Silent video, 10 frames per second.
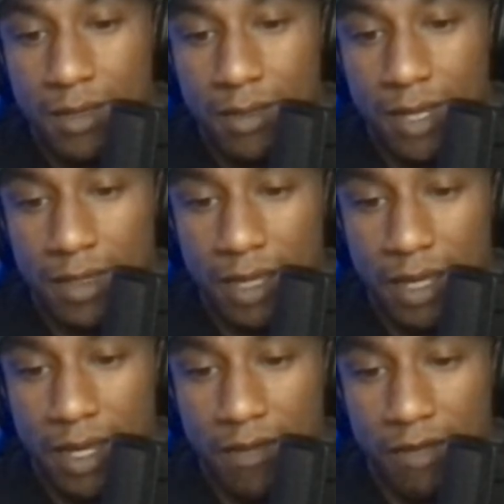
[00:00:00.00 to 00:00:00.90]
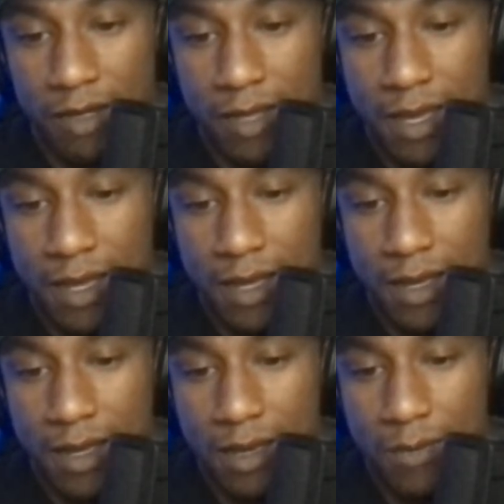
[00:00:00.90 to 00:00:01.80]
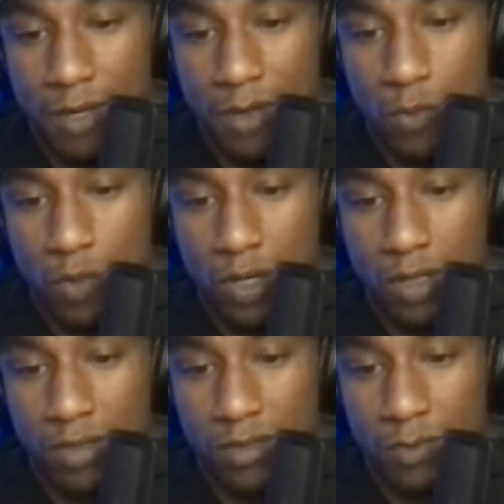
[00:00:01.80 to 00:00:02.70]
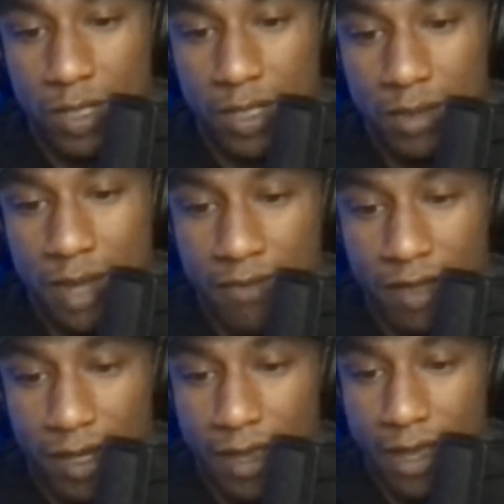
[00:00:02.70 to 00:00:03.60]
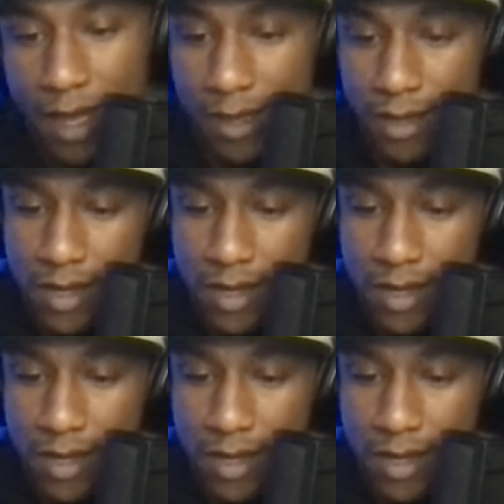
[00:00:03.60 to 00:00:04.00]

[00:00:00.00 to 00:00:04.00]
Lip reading: like the area that I'm going to want, so we can have it like that.